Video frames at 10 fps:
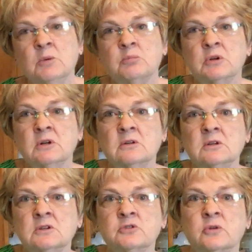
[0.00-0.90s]
Put a
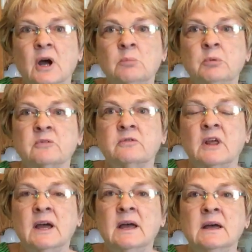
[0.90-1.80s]
little drop of
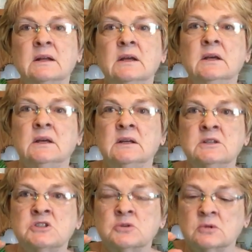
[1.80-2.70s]
that
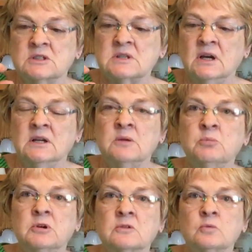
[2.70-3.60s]
into a tiny
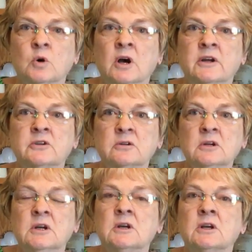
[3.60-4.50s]
bit of water,
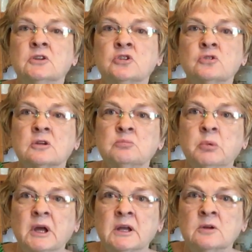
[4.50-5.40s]
and you can
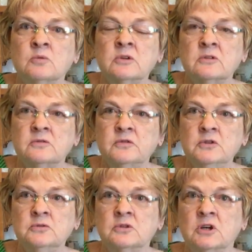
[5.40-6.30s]
paint with the
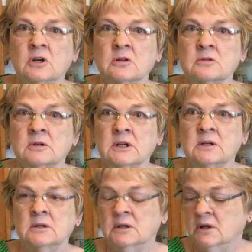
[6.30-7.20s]
food coloring.